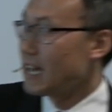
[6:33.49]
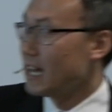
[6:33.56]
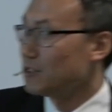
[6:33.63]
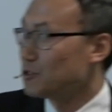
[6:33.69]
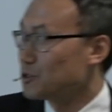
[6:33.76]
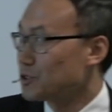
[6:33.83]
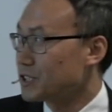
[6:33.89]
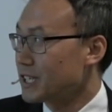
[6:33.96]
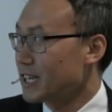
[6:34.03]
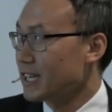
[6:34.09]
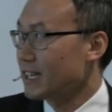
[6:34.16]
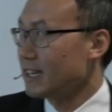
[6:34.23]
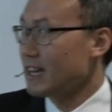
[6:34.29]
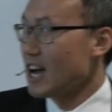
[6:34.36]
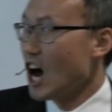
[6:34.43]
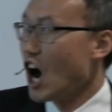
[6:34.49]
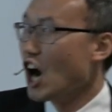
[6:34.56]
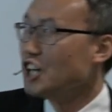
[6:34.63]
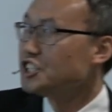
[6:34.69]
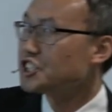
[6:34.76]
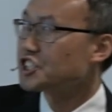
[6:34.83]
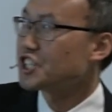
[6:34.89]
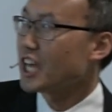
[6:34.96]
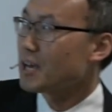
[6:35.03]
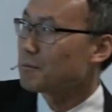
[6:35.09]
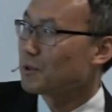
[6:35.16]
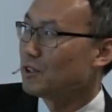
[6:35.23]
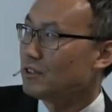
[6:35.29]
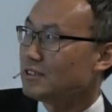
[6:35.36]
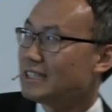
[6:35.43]
As you see,
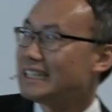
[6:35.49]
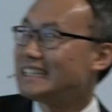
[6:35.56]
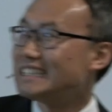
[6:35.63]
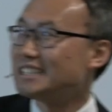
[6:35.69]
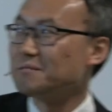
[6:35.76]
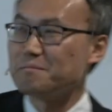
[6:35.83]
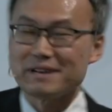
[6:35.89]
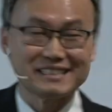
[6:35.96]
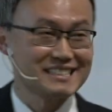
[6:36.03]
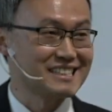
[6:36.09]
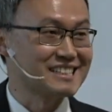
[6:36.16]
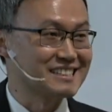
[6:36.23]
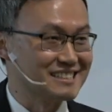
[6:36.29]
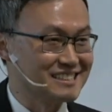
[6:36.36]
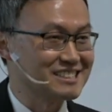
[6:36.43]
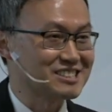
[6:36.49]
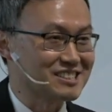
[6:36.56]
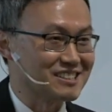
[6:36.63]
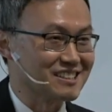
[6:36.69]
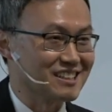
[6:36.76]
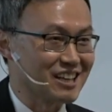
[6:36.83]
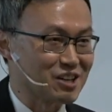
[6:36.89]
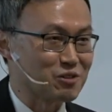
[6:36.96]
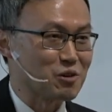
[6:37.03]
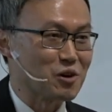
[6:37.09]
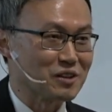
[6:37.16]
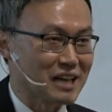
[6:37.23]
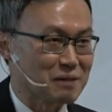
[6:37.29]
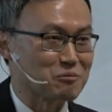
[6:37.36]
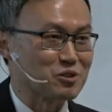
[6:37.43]
unstable domestic condition. Later
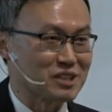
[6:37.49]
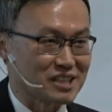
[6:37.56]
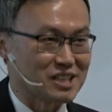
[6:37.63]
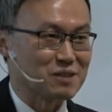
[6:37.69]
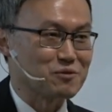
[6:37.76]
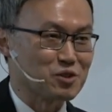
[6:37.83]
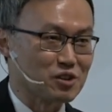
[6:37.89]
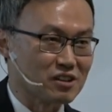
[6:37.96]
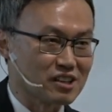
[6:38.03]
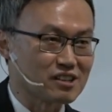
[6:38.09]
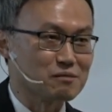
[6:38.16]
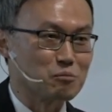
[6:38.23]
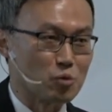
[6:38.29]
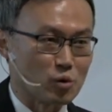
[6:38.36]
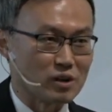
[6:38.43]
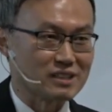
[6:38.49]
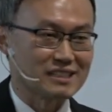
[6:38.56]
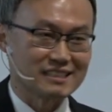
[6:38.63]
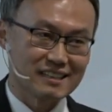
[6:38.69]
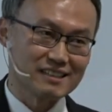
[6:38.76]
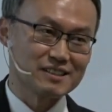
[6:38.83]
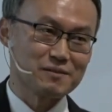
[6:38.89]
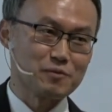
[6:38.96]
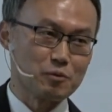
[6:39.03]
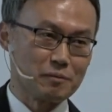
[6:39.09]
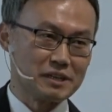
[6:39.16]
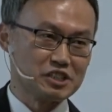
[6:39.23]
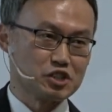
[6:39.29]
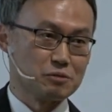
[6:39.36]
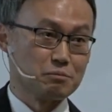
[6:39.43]
on, I'm going to give you a little more detailed
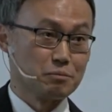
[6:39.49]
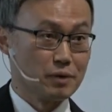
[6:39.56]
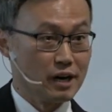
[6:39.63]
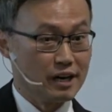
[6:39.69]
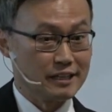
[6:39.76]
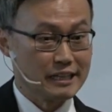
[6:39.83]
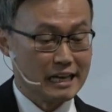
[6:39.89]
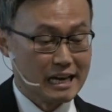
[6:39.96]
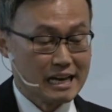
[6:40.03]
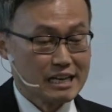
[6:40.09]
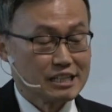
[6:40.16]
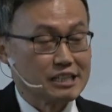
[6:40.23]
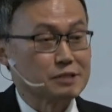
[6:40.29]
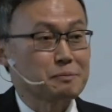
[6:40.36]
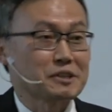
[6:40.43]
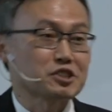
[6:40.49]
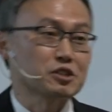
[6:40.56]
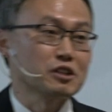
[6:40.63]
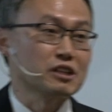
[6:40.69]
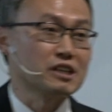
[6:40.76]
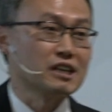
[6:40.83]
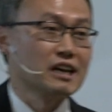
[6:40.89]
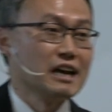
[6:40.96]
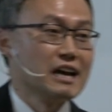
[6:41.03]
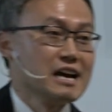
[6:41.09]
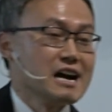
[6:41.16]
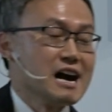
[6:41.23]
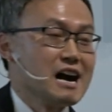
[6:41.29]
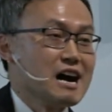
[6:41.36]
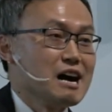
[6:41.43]
information, but
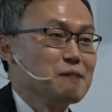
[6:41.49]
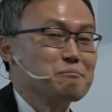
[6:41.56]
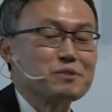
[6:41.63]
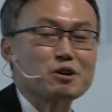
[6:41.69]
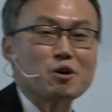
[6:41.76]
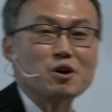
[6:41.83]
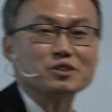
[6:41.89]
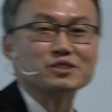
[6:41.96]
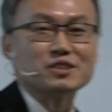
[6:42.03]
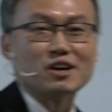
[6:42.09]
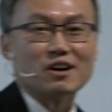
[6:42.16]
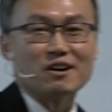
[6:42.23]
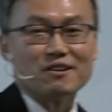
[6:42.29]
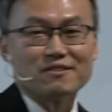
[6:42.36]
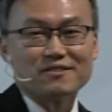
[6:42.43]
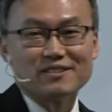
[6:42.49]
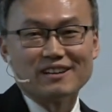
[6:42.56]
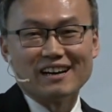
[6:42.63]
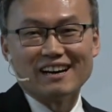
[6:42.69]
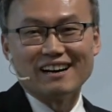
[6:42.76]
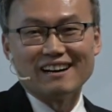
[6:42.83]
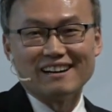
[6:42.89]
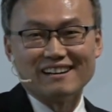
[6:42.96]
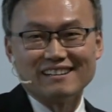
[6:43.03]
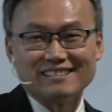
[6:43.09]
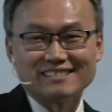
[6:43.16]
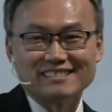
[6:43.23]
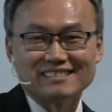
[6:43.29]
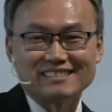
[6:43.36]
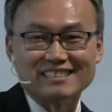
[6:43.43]
especially uh, because of uh,
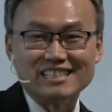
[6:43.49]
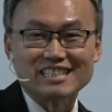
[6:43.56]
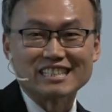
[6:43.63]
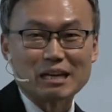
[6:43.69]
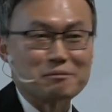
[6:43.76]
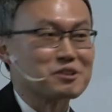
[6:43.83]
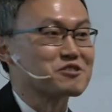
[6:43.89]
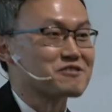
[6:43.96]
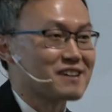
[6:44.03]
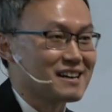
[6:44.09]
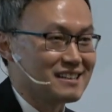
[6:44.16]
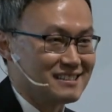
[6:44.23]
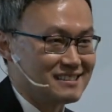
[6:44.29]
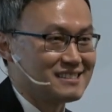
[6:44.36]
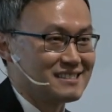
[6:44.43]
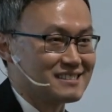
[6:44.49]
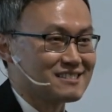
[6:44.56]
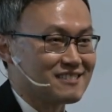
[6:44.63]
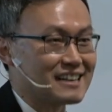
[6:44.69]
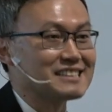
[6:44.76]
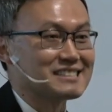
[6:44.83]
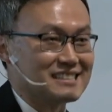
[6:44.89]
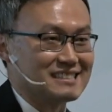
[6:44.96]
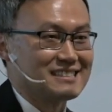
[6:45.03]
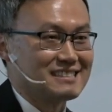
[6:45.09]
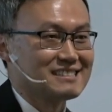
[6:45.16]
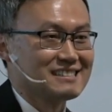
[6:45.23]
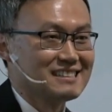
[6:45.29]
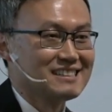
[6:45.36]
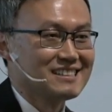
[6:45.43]
the economic crisis,
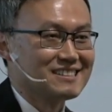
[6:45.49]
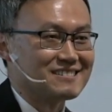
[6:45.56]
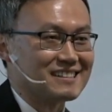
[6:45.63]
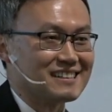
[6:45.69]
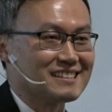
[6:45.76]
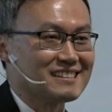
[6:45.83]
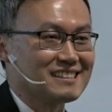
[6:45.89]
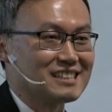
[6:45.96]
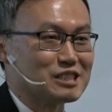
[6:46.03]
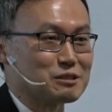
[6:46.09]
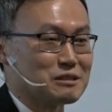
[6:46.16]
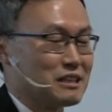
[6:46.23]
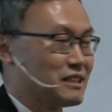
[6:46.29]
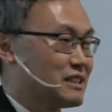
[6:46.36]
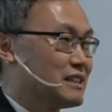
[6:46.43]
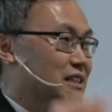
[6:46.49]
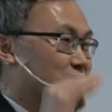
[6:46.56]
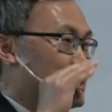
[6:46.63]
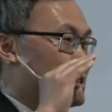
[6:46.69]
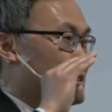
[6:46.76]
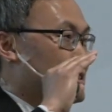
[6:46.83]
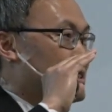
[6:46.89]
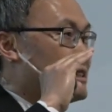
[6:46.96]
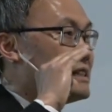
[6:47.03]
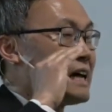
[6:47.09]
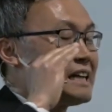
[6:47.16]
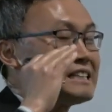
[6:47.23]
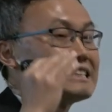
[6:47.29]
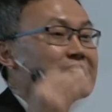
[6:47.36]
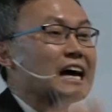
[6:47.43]
crisis right? It's, the, it's in
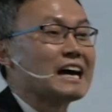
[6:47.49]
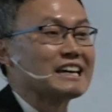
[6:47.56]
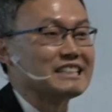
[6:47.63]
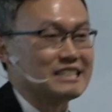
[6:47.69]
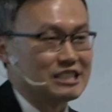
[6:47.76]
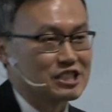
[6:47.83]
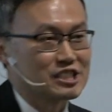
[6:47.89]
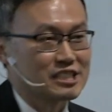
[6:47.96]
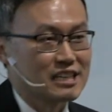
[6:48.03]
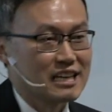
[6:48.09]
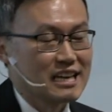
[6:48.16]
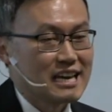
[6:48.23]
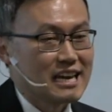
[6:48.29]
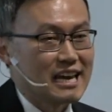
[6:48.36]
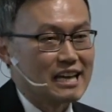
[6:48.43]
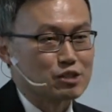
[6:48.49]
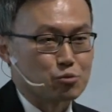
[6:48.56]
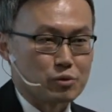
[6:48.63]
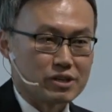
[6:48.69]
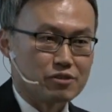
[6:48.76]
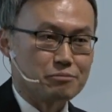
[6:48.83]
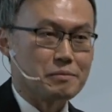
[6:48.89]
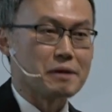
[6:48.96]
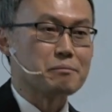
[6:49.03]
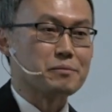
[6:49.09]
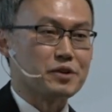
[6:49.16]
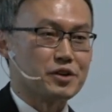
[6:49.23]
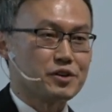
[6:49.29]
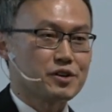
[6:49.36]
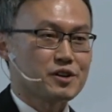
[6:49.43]
1990s, as we
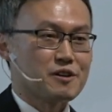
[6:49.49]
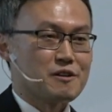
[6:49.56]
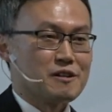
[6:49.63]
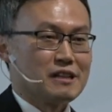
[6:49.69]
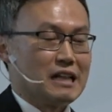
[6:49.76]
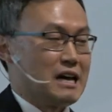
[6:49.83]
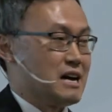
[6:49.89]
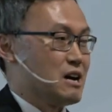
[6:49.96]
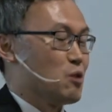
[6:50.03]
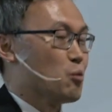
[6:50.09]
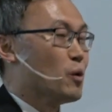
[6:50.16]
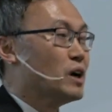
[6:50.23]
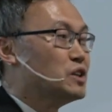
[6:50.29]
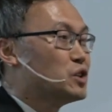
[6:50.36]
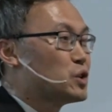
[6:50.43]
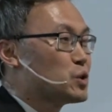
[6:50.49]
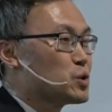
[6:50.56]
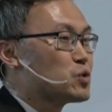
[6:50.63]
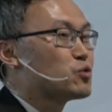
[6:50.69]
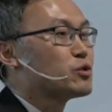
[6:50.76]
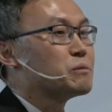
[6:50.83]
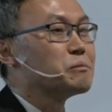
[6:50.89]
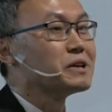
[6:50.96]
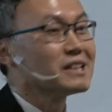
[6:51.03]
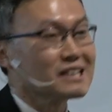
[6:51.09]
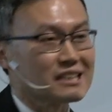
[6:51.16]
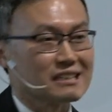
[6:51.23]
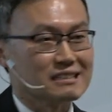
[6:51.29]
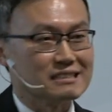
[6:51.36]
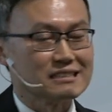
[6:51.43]
remember, uh, one to three
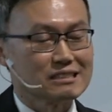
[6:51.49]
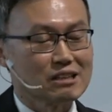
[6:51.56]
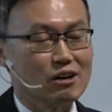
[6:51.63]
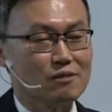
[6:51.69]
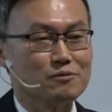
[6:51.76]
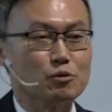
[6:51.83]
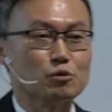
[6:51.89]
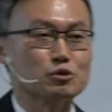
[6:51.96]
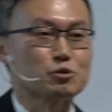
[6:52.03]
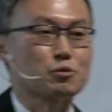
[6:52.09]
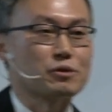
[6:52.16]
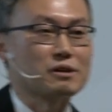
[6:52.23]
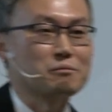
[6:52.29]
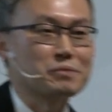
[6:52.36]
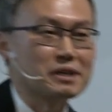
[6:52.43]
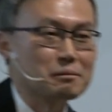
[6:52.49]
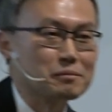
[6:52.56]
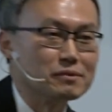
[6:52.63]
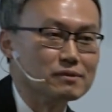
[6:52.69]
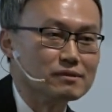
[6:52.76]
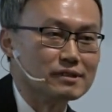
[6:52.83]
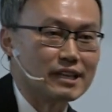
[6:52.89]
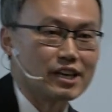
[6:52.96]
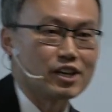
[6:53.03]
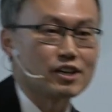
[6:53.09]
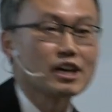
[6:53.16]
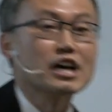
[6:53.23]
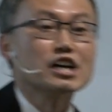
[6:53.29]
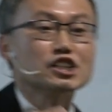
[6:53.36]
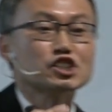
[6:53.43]
millions of North Korean people, they
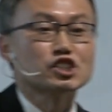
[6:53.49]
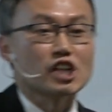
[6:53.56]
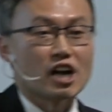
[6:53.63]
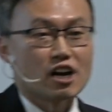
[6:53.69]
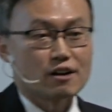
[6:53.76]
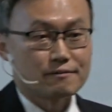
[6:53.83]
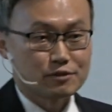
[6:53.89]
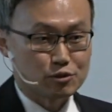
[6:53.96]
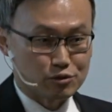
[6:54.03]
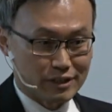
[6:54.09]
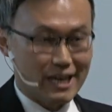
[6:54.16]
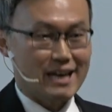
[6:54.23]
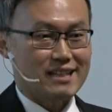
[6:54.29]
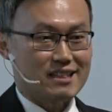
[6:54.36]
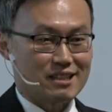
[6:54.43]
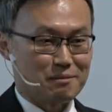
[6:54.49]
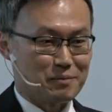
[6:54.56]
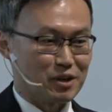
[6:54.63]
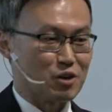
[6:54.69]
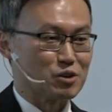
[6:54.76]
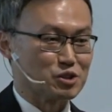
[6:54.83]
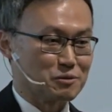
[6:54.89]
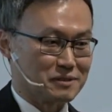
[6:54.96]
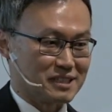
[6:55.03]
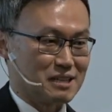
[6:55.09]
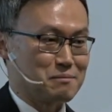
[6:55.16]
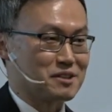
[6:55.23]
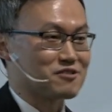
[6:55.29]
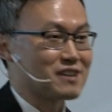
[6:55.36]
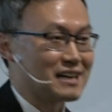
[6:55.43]
starved to death because of
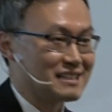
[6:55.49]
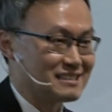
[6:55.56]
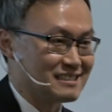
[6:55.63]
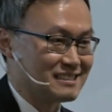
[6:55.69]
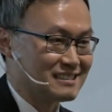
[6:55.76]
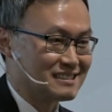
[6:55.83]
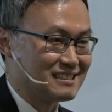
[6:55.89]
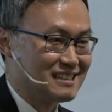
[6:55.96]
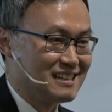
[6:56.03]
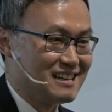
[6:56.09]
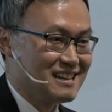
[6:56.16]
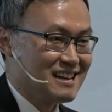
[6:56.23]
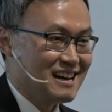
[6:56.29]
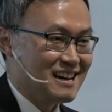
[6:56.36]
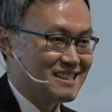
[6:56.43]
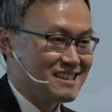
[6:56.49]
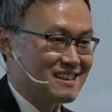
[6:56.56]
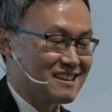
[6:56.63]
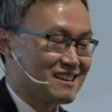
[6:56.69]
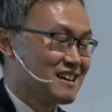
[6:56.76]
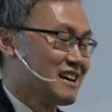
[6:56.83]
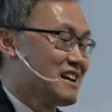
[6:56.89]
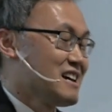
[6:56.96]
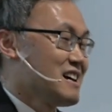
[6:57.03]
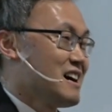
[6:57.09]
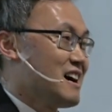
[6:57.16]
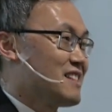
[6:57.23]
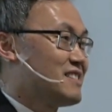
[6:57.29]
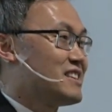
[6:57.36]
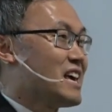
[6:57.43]
economic crisis. I think
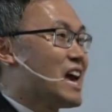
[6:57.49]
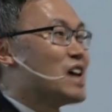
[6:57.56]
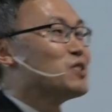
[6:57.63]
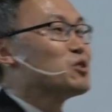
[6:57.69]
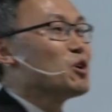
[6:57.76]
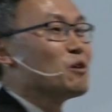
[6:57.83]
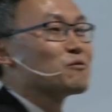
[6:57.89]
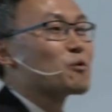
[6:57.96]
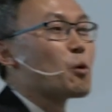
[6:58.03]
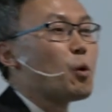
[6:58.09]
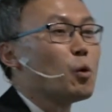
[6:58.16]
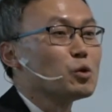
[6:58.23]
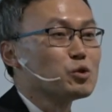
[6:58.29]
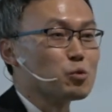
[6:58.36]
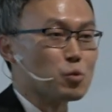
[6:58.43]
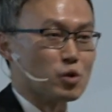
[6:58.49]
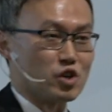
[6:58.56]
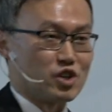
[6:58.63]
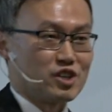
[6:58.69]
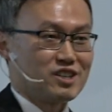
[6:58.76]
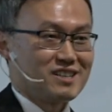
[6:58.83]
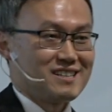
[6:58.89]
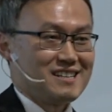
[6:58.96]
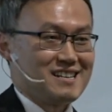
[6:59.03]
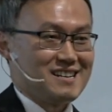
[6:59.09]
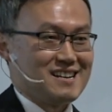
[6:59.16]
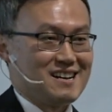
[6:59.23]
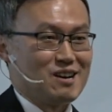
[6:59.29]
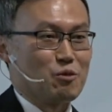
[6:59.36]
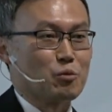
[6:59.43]
uh, the end of Cold War,
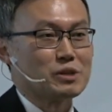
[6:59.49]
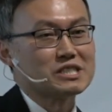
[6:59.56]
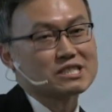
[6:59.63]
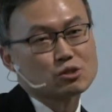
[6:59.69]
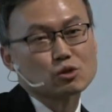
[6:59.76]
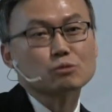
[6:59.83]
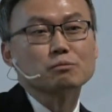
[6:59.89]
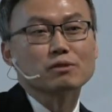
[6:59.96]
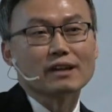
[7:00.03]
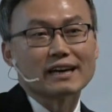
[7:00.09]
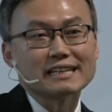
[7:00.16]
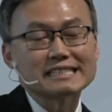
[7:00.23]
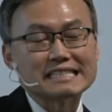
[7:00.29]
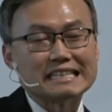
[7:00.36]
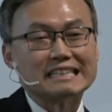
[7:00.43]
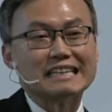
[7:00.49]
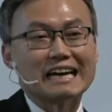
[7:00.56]
uh, which took place in